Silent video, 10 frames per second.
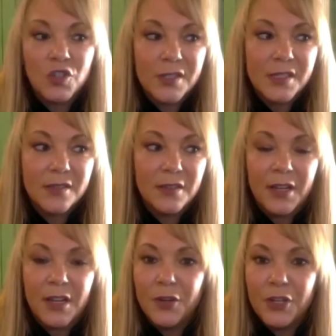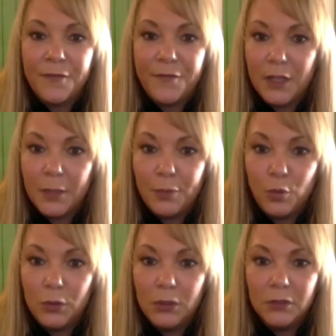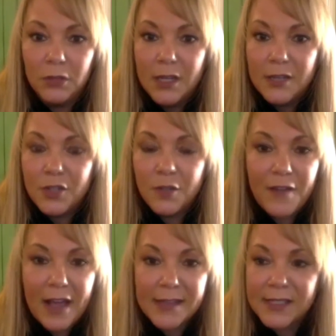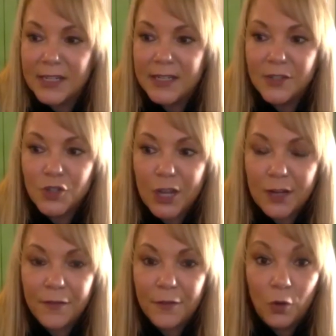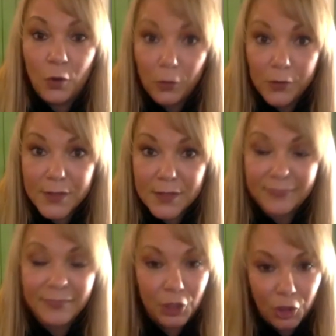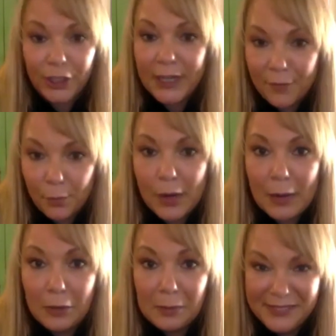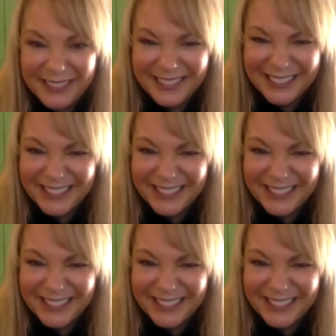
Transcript: It's just, you know, you fill a pool too fast and you didn't check for the holes, you're mm-hmm. going to have a problem.